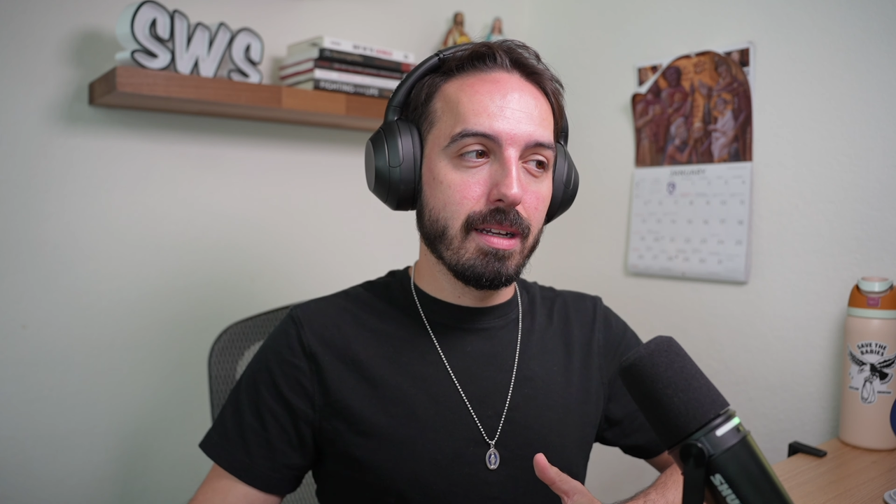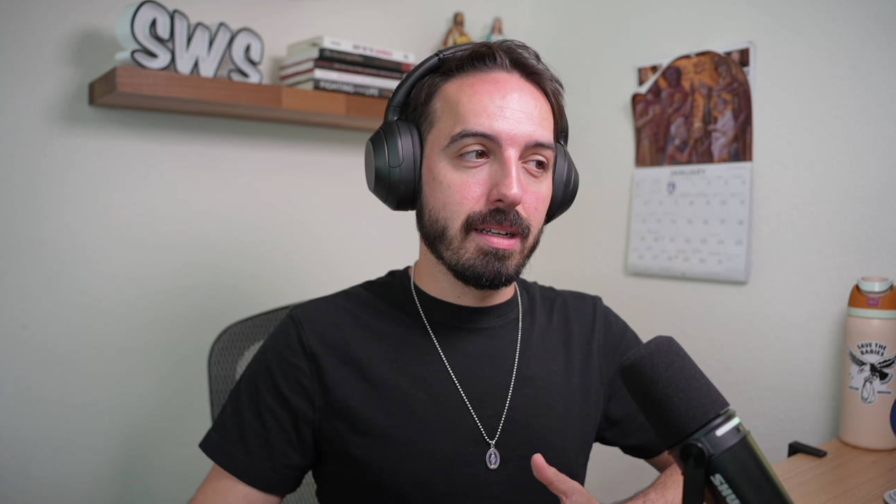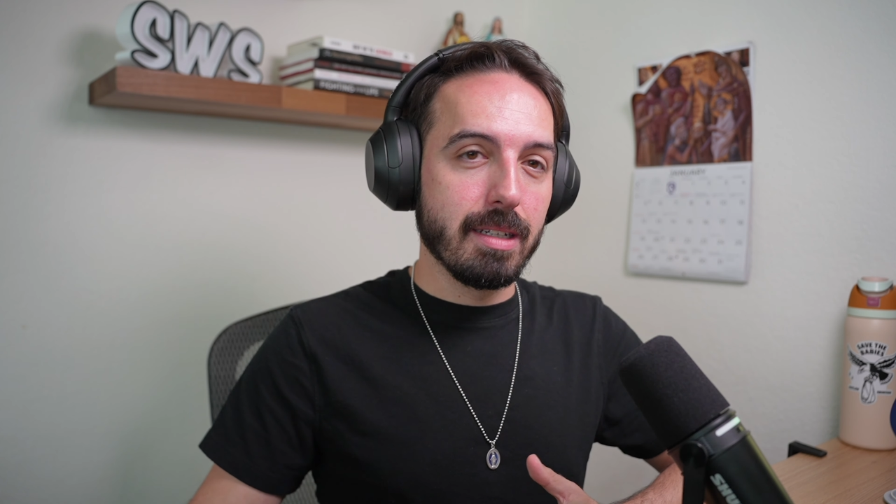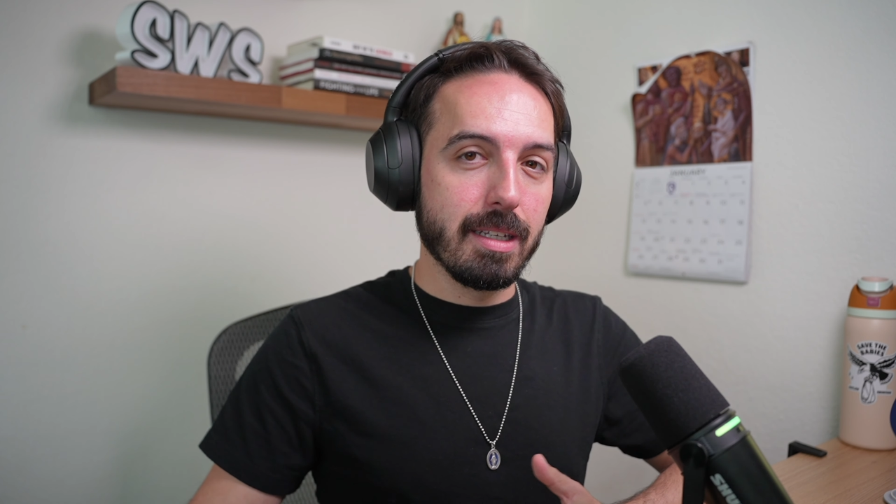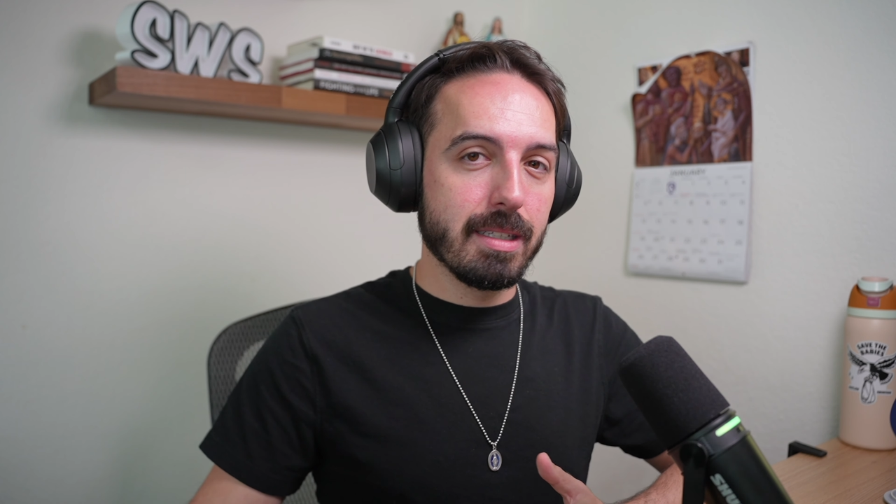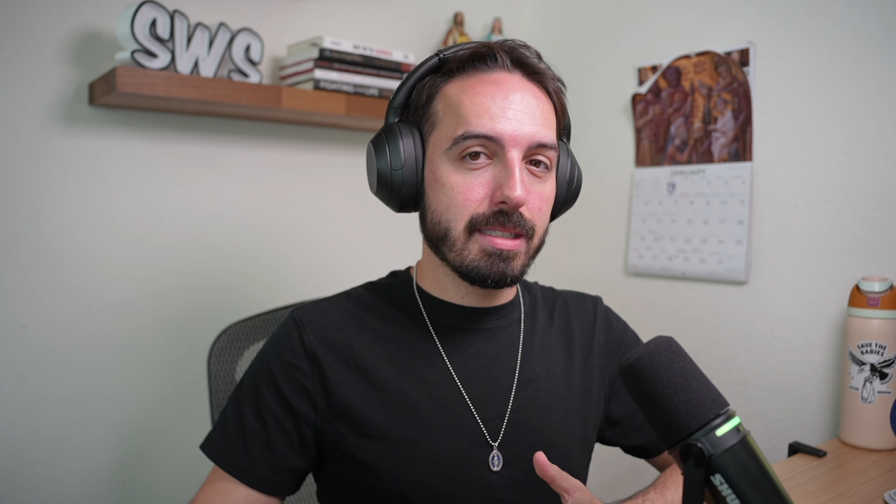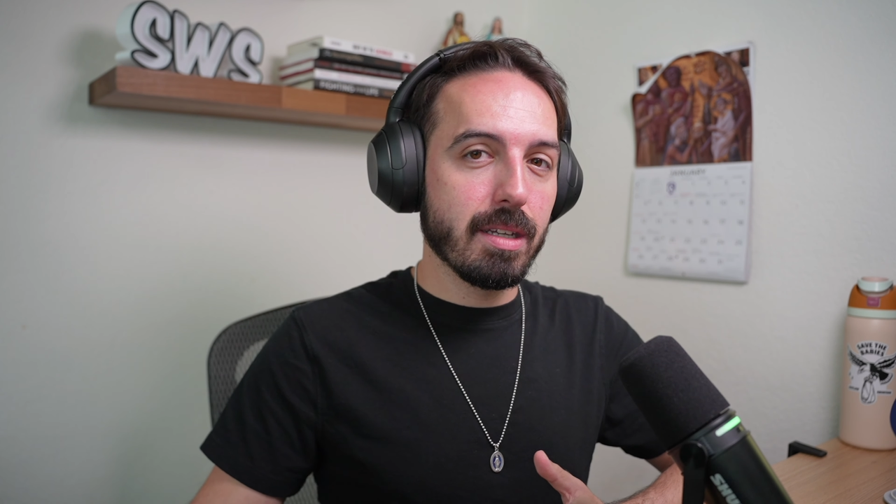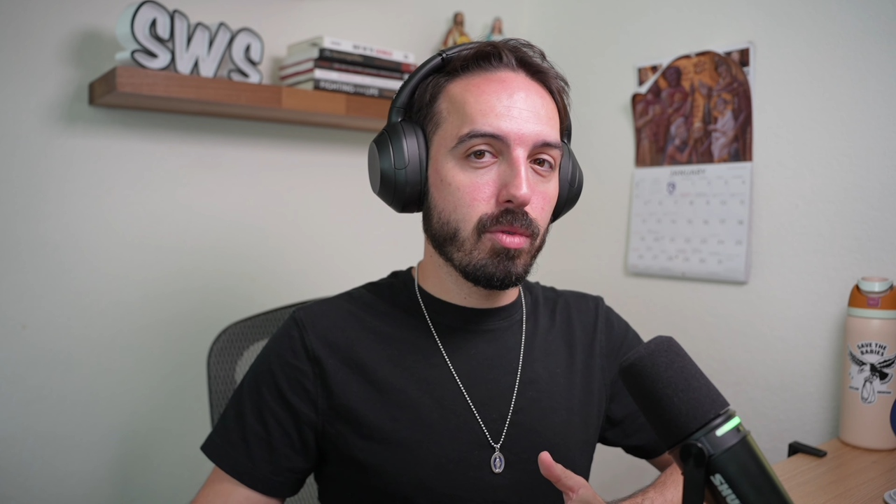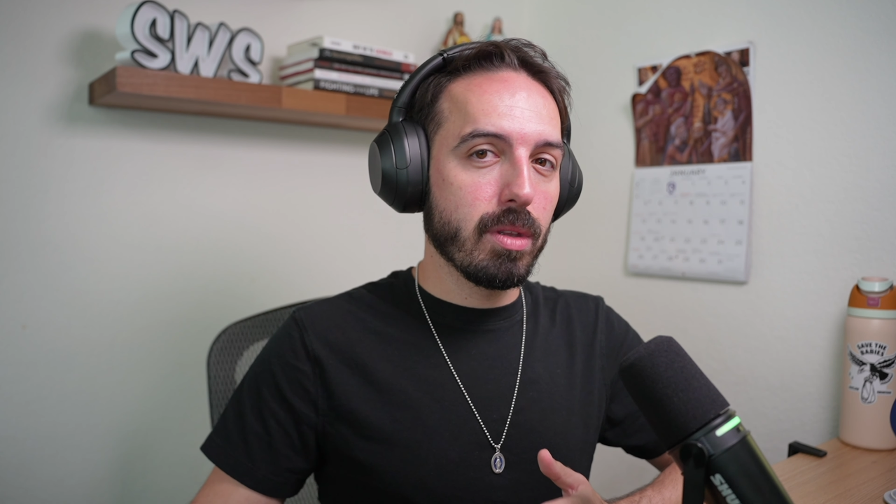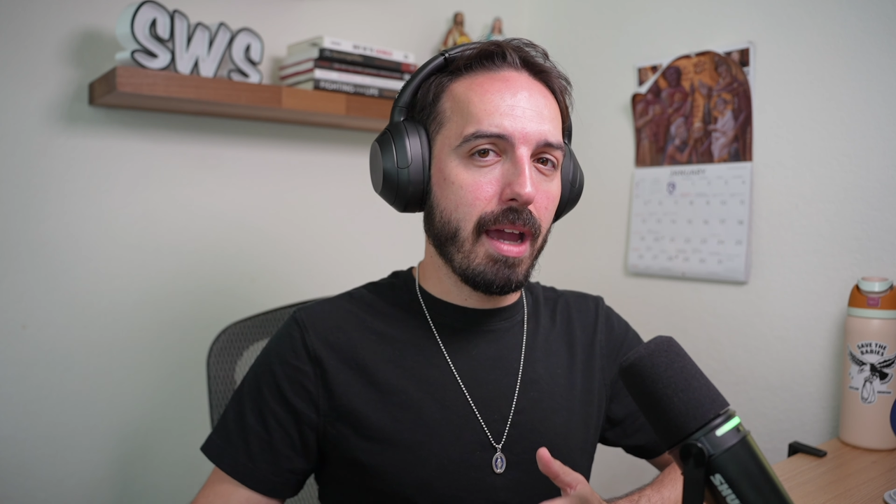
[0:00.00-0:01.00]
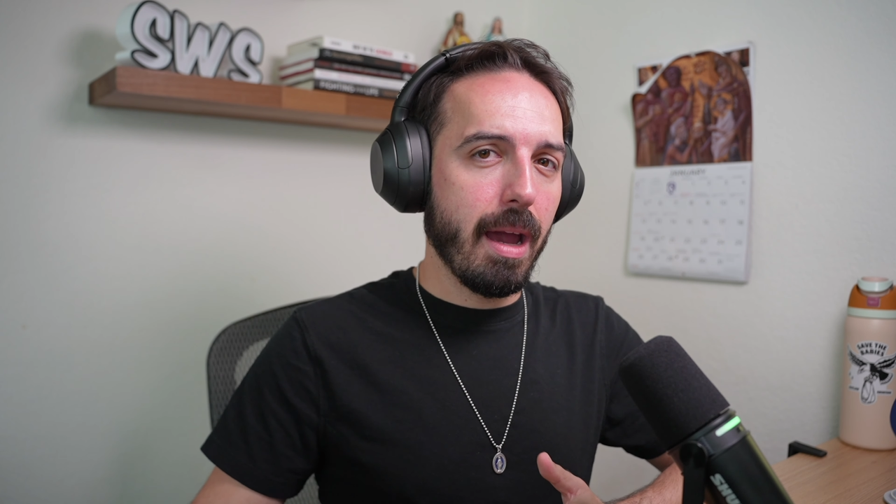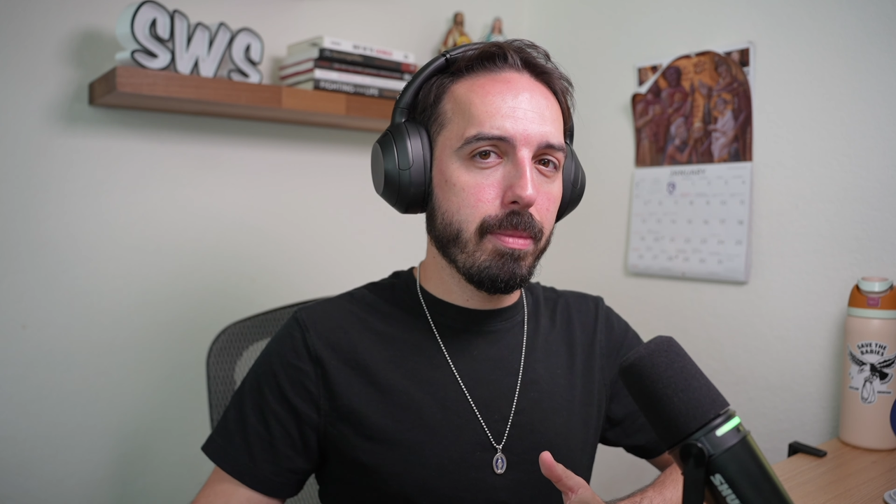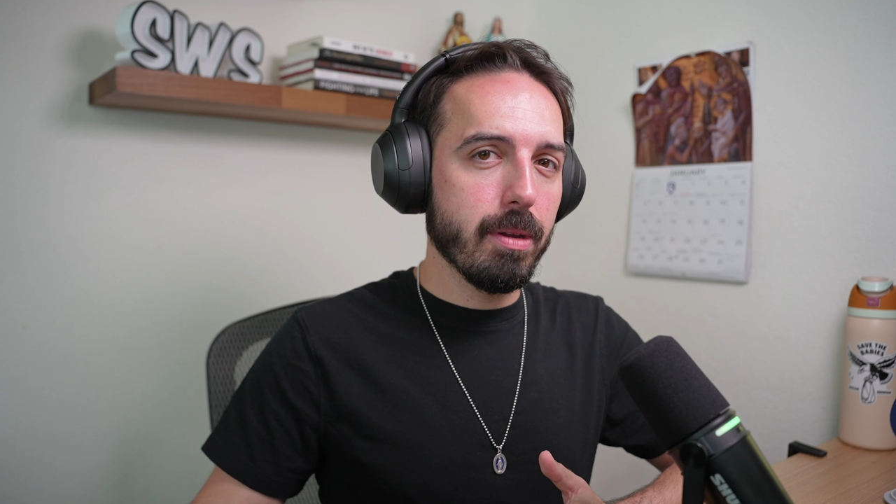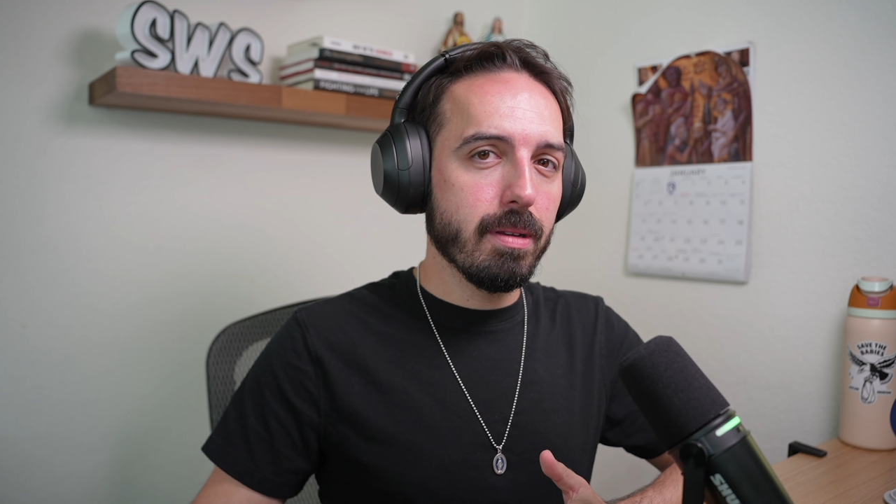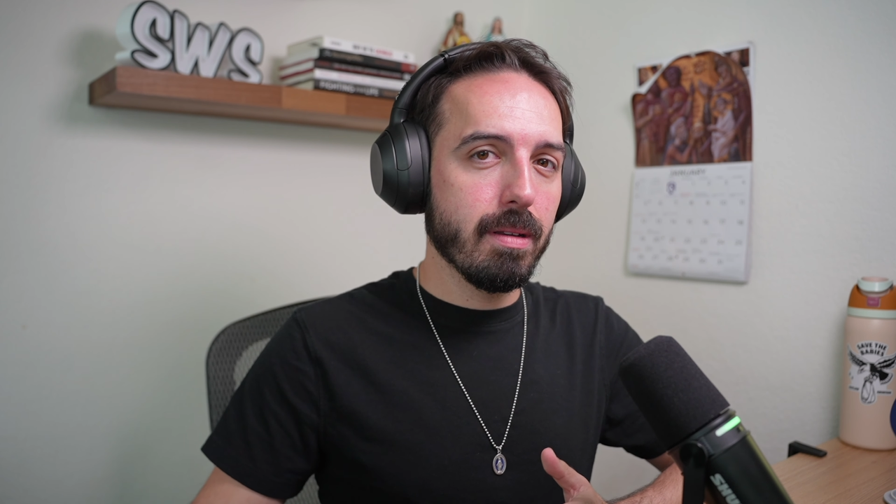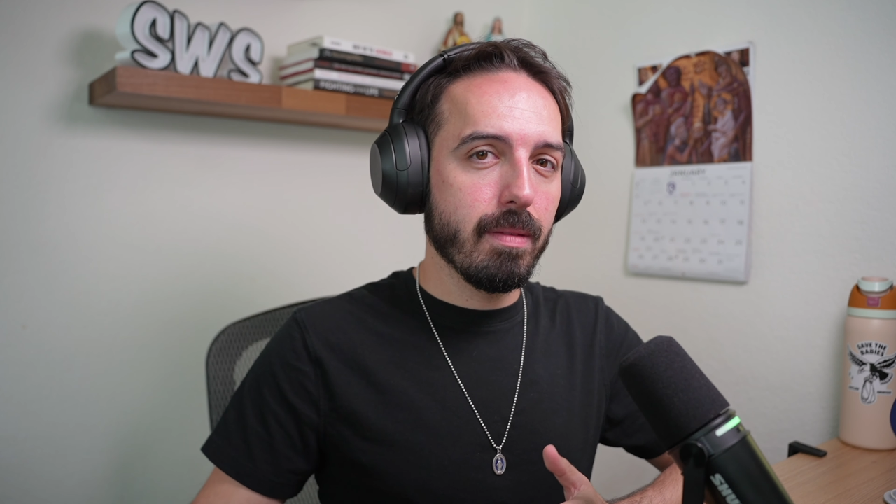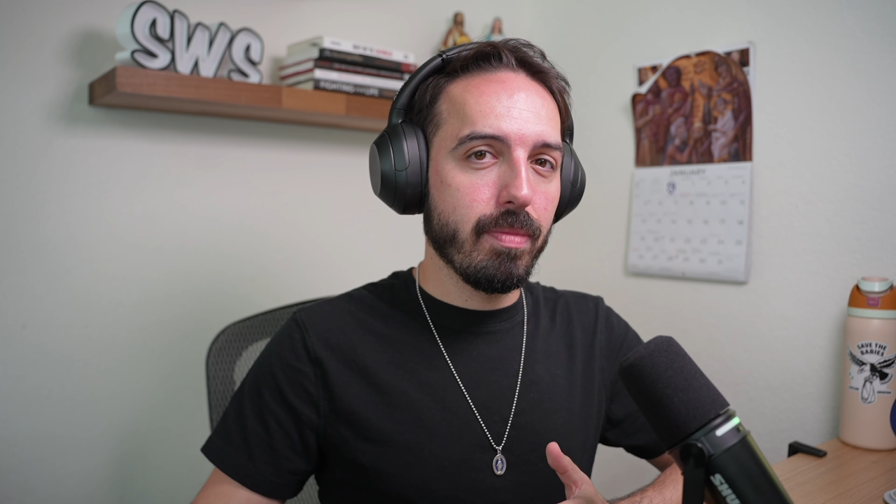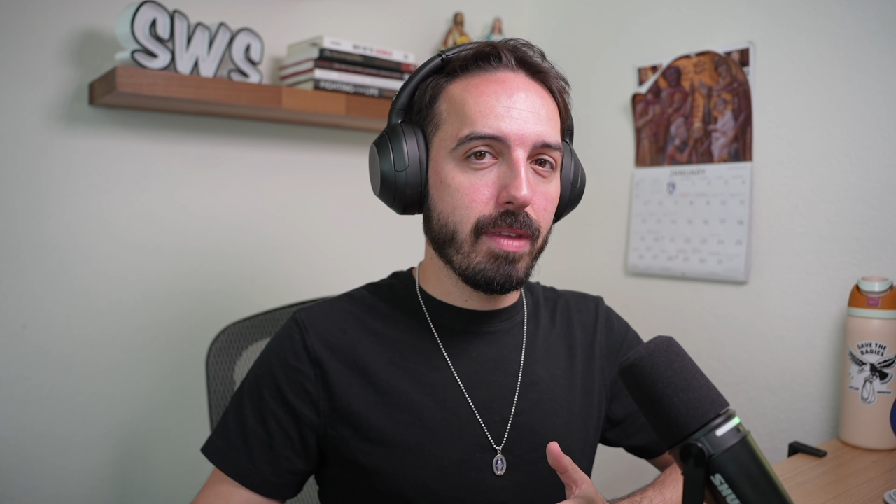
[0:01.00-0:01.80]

did this stuff really happen?